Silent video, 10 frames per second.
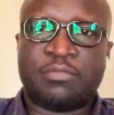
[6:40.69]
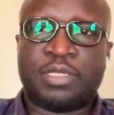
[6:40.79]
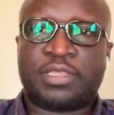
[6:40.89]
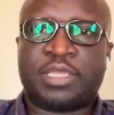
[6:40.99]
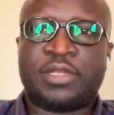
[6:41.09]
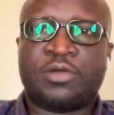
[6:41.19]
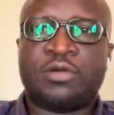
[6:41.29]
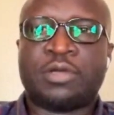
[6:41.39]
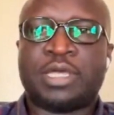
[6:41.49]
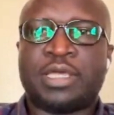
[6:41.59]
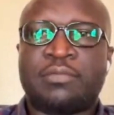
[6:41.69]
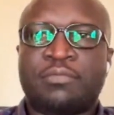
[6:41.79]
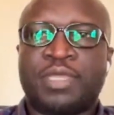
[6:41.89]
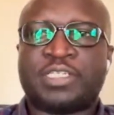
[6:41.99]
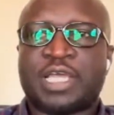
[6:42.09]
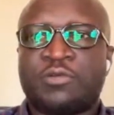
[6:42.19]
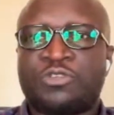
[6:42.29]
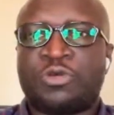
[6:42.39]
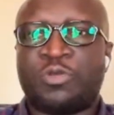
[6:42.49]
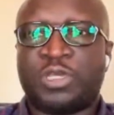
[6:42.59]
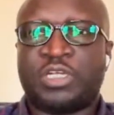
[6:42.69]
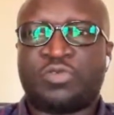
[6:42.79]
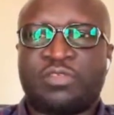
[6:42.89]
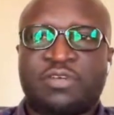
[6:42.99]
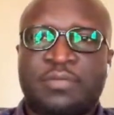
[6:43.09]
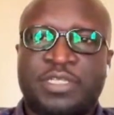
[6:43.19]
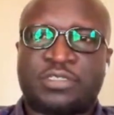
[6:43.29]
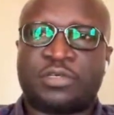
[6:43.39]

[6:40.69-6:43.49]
but they know better how to communicate with farmers.